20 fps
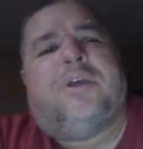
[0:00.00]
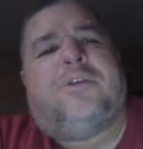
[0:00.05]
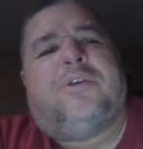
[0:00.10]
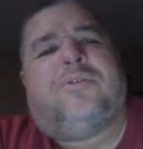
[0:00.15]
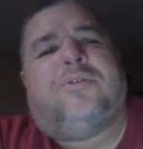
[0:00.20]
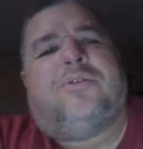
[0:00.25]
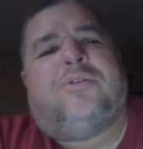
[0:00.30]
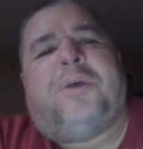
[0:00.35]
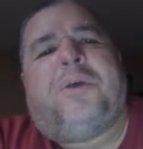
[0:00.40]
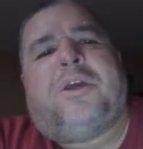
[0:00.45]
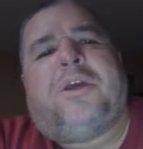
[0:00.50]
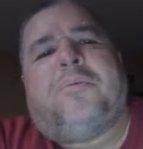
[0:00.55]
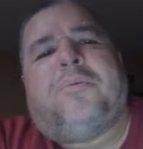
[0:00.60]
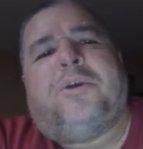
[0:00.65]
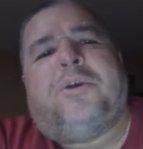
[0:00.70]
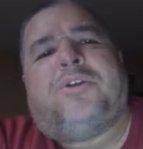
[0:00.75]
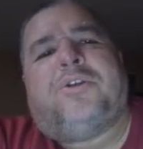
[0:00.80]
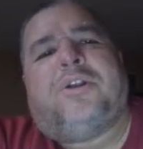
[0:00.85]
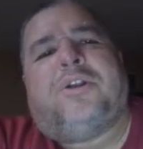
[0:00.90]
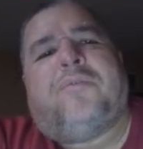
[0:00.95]
So you make
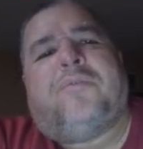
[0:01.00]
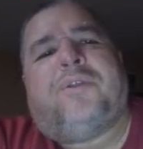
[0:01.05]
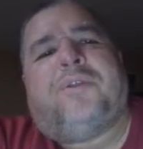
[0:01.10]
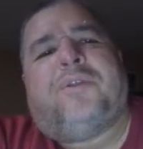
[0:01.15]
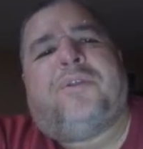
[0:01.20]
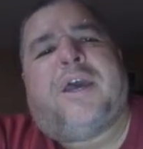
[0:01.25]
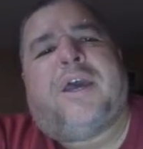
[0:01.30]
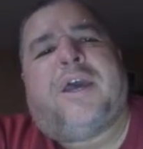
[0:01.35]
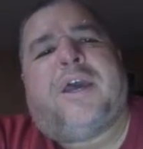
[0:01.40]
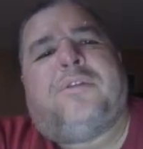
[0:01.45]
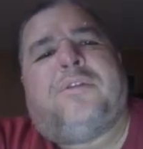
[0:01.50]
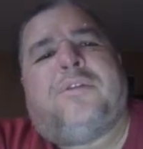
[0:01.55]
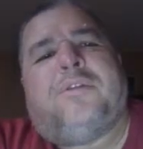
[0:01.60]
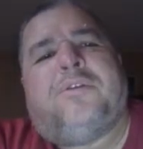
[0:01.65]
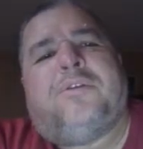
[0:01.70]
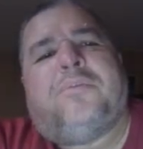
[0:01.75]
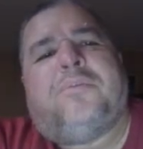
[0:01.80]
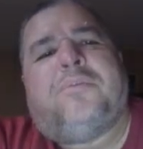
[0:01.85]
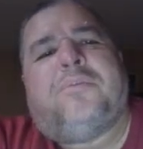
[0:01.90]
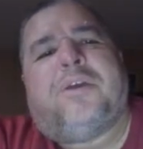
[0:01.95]
commission off of that. Then
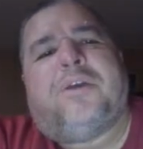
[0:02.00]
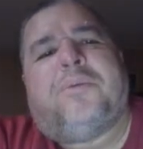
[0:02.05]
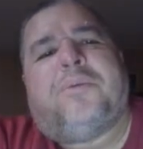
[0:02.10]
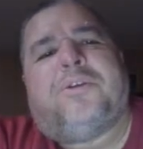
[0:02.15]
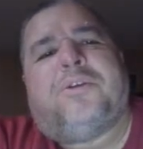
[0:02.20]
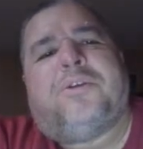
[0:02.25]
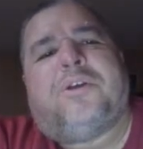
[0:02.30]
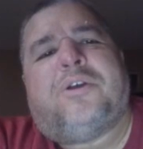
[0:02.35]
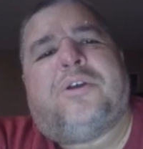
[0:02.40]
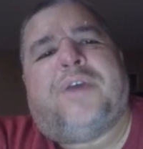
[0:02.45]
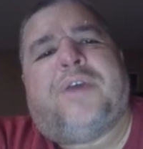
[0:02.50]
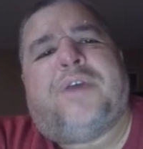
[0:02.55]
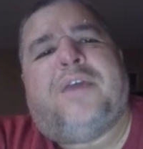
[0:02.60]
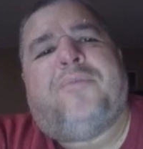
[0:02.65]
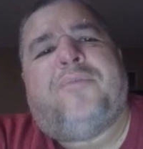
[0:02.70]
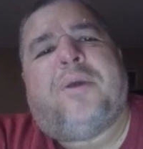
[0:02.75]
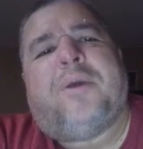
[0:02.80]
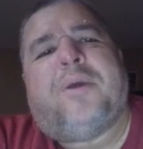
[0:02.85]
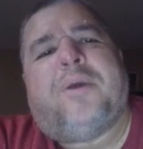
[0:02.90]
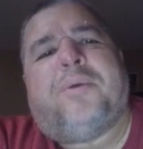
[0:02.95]
you can make commission off of
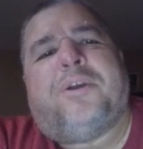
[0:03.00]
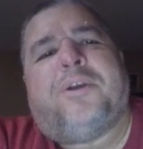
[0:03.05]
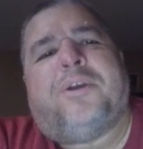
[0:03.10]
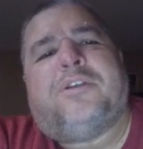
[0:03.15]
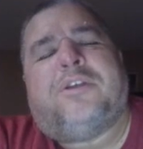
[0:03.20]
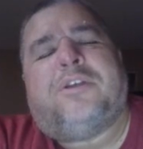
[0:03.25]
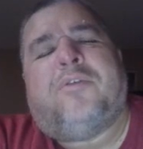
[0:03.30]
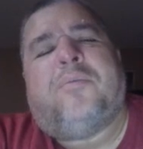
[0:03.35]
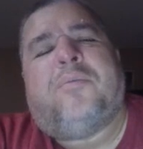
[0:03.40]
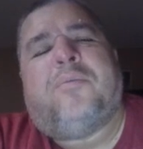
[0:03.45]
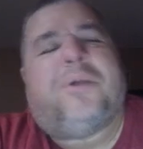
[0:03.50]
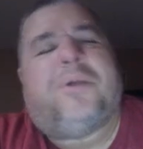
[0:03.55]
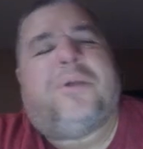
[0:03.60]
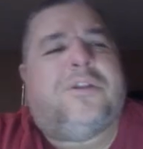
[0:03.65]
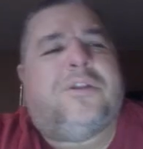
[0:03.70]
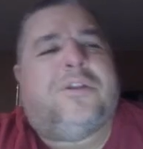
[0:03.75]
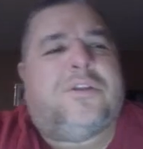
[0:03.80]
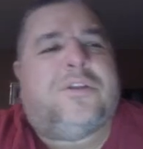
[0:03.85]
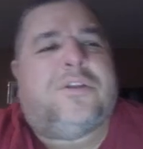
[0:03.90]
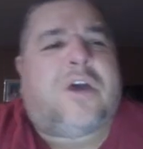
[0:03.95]
Aweber, because everybody
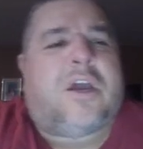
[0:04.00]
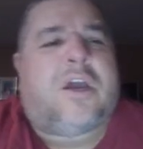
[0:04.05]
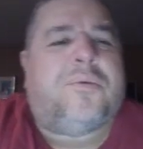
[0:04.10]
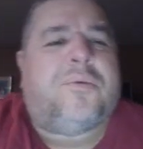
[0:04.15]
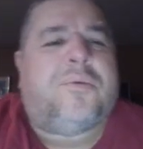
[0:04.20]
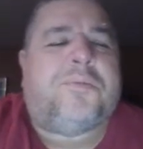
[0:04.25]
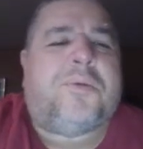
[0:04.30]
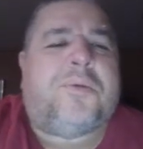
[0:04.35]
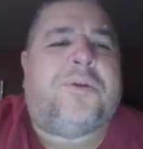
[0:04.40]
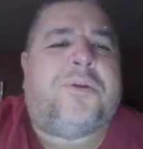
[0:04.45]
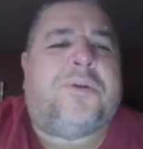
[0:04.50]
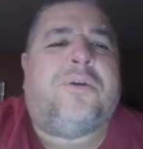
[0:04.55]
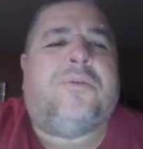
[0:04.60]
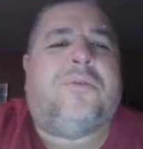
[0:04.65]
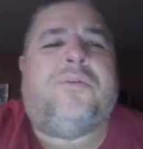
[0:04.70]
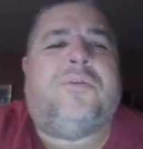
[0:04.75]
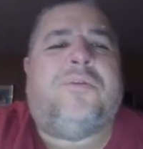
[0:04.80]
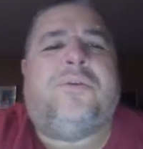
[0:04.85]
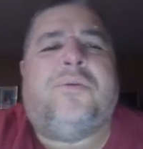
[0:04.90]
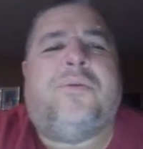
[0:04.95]
needs an
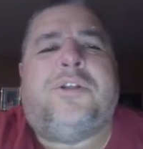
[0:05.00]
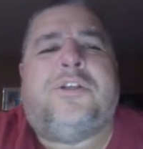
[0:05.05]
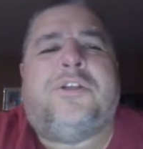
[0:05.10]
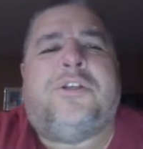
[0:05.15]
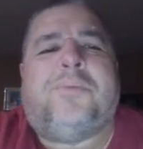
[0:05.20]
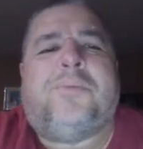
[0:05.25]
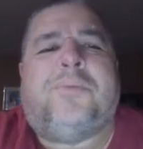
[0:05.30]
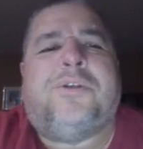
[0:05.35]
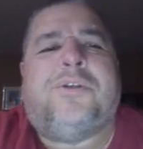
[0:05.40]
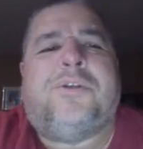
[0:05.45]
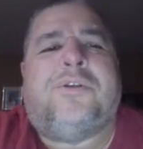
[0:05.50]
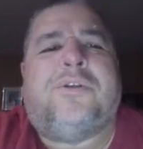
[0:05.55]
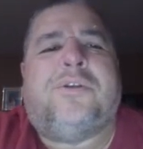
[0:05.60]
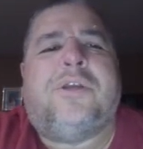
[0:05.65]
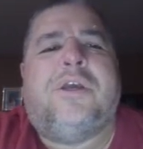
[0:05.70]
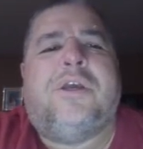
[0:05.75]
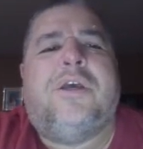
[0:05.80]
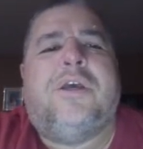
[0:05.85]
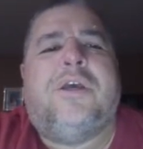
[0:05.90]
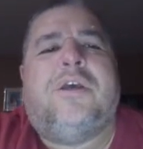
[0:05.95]
autoresponder when you're in this business.
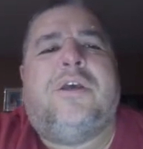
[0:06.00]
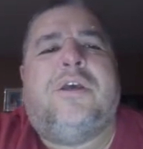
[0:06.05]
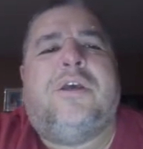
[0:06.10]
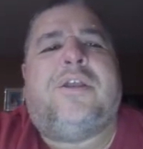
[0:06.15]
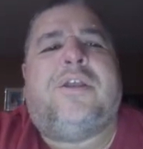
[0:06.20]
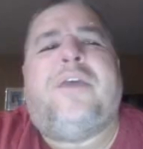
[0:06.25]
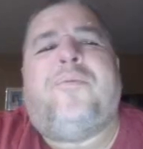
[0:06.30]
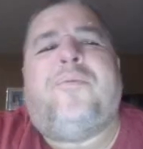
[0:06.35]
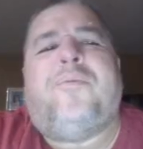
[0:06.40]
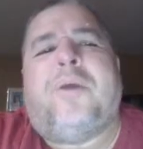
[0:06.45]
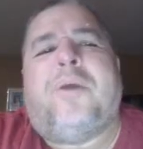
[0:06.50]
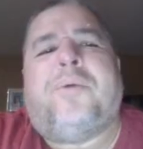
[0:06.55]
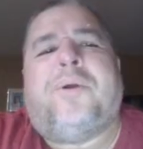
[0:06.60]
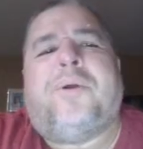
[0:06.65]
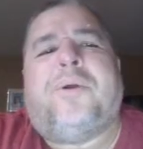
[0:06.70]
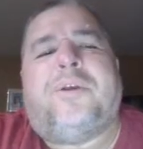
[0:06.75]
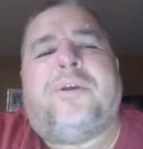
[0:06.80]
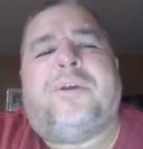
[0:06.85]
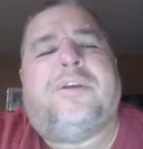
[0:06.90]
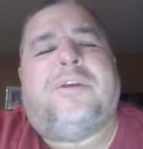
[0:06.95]
And
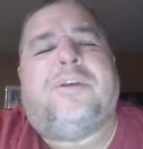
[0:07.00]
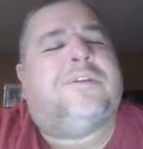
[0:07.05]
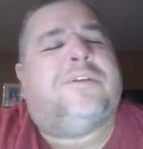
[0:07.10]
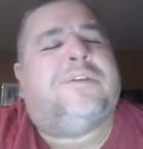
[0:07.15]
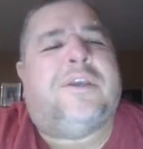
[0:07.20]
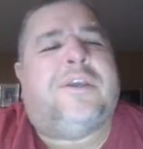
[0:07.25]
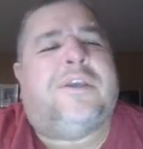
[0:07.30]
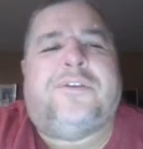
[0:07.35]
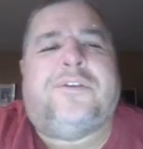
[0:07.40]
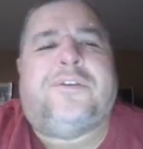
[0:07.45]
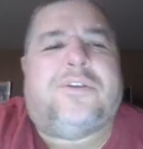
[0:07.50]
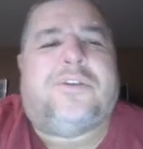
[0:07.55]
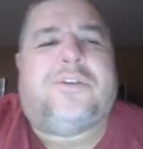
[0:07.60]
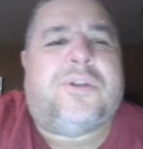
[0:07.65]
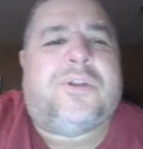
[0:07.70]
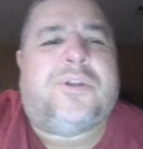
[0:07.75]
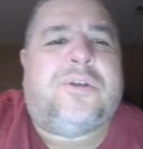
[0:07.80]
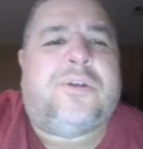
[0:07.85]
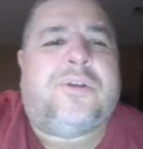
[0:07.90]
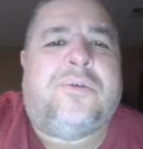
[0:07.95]
Aweber is the easiest
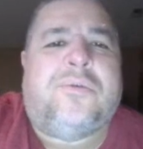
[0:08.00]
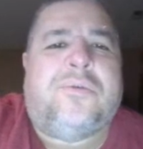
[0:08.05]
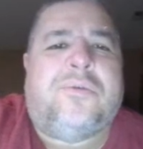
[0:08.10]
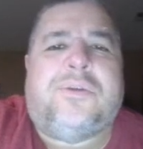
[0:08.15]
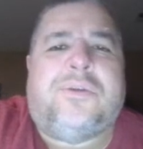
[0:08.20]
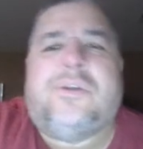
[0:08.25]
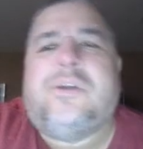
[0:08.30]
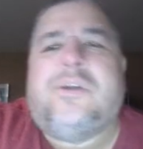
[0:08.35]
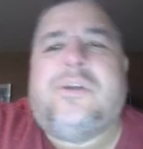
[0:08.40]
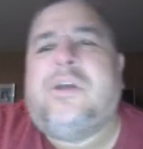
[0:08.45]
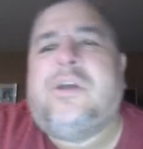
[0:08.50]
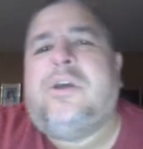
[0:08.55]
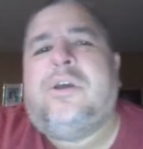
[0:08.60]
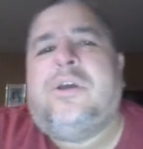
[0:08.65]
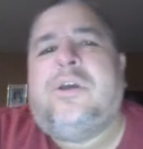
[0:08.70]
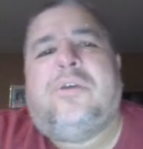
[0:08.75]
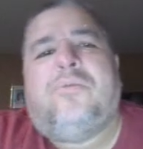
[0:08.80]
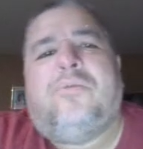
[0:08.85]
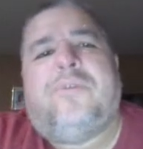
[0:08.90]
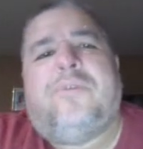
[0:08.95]
one to use
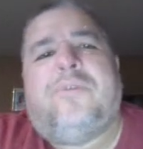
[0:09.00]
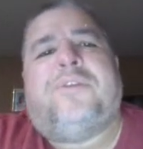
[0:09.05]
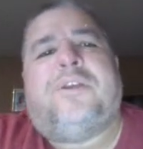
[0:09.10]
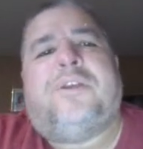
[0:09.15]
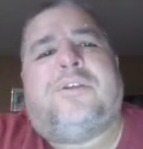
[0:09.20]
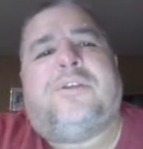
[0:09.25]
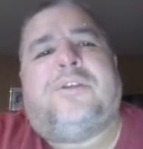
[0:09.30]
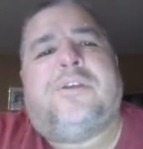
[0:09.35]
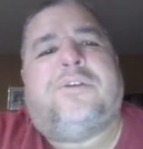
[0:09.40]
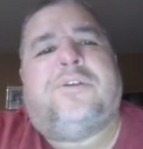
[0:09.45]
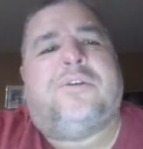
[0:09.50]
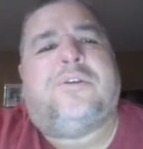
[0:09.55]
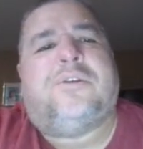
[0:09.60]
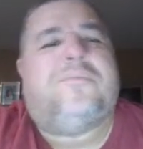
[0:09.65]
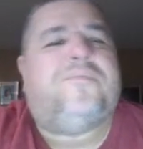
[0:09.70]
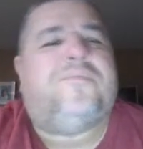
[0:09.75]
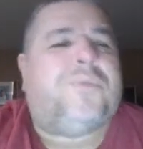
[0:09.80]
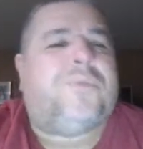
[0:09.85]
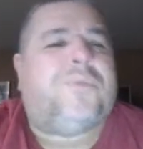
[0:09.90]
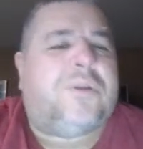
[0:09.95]
with this
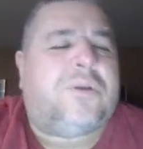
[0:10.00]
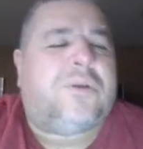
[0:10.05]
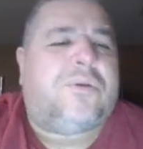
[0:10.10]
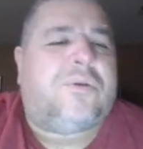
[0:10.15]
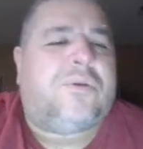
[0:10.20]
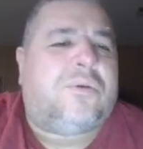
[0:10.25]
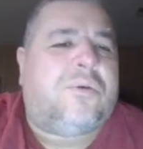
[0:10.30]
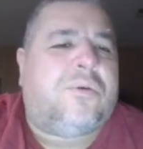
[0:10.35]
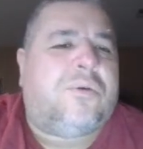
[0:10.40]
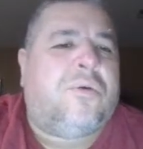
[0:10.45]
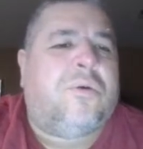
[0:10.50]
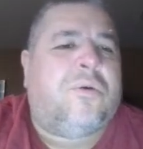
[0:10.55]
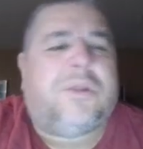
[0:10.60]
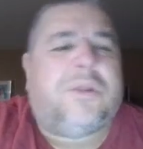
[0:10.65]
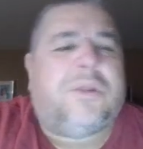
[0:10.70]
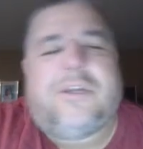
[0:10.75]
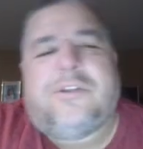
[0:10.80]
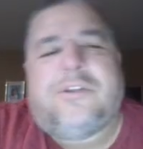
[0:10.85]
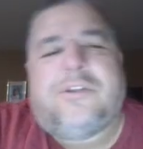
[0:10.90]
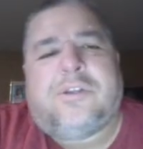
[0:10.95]
system, or
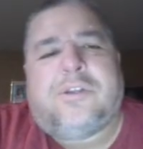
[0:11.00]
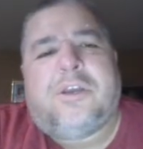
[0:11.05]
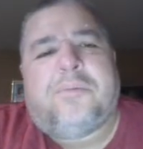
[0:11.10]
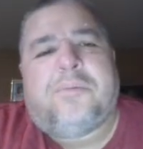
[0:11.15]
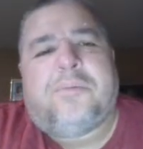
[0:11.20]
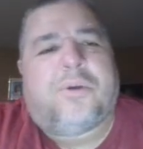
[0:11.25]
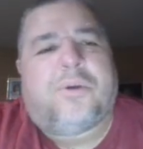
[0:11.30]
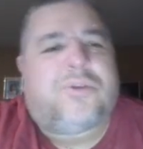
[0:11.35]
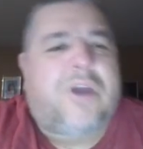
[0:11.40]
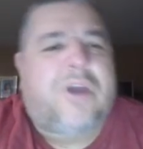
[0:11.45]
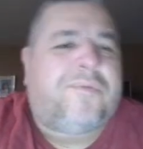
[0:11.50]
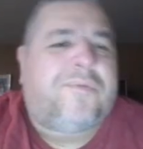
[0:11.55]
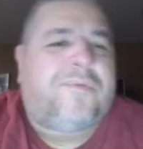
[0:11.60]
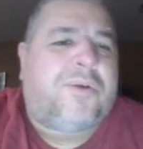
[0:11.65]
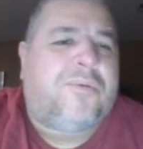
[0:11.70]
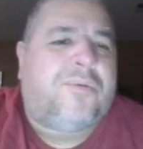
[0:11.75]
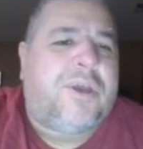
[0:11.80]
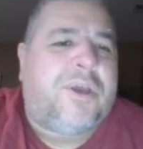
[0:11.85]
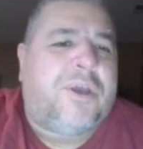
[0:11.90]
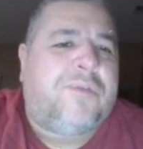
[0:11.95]
LeadsLeap, or
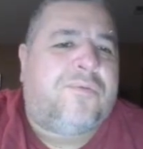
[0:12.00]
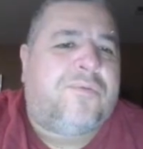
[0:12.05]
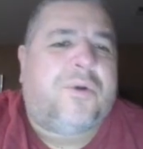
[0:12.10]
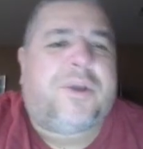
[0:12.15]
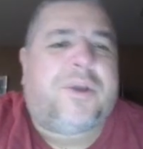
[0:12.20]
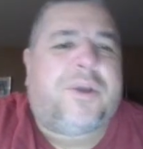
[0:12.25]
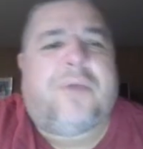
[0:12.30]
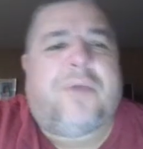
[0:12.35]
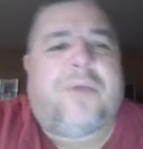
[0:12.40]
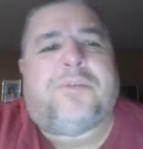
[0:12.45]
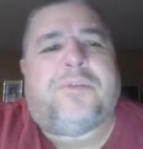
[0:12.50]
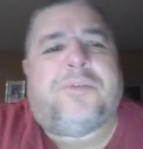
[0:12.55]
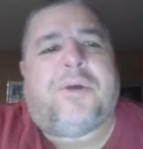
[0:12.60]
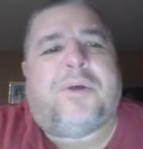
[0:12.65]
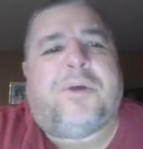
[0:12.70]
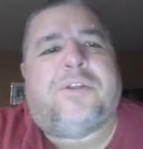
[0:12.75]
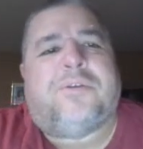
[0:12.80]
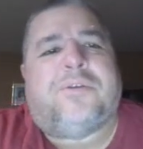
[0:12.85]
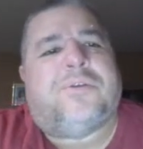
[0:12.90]
Traffic Wave, or GetResponse.